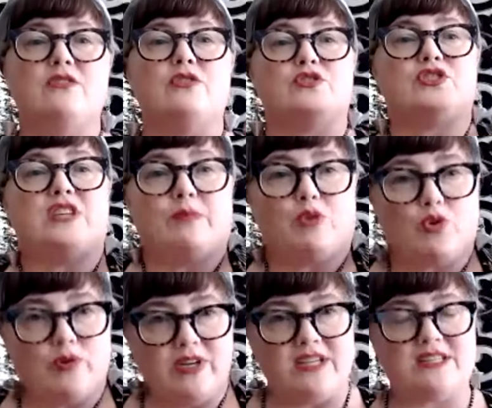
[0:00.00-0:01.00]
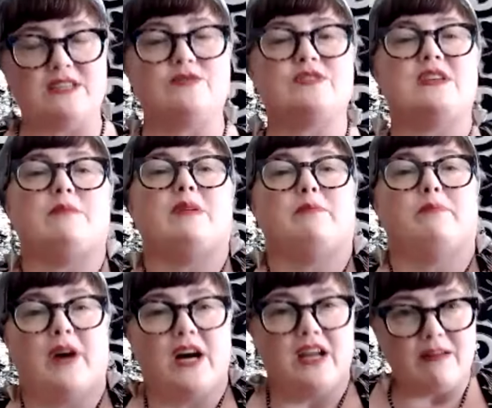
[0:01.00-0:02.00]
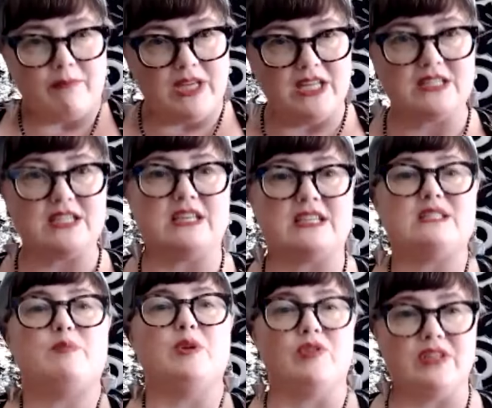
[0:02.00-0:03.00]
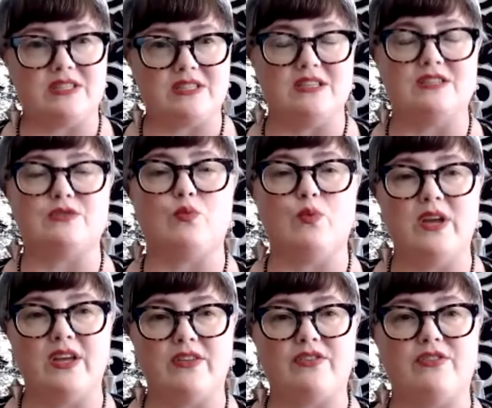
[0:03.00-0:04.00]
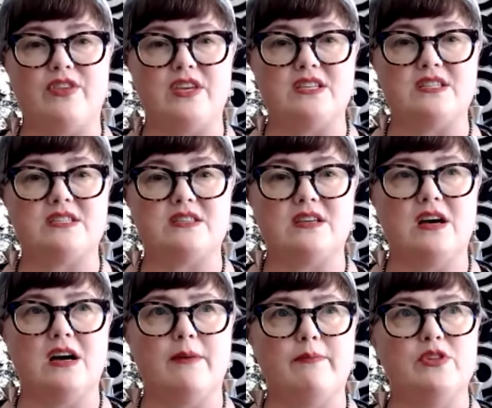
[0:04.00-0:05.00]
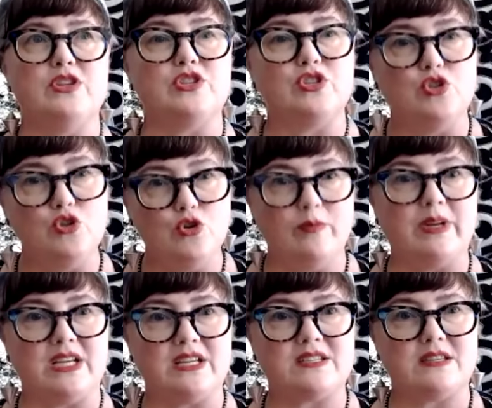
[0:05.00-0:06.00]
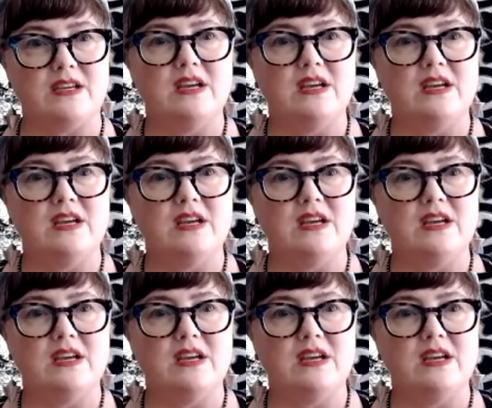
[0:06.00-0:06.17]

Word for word: those same kriyas those same embodiment experiences with this um, this numinous